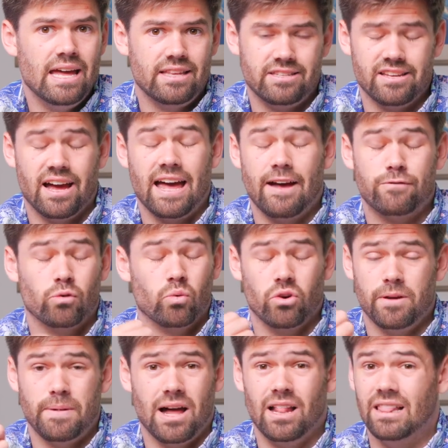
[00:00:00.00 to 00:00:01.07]
does not have to
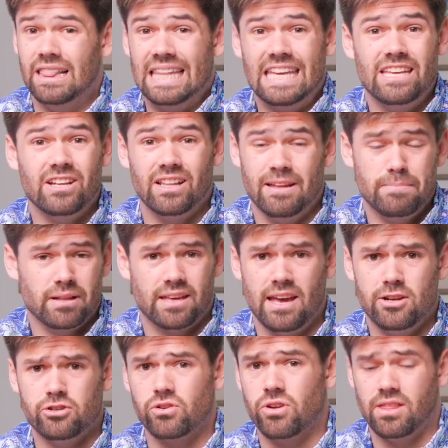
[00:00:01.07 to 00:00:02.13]
worry about legal
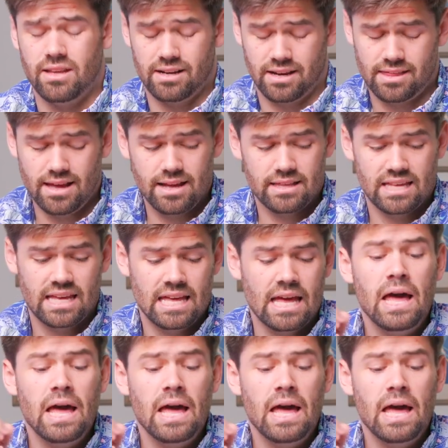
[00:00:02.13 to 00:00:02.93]
implication or anything like that.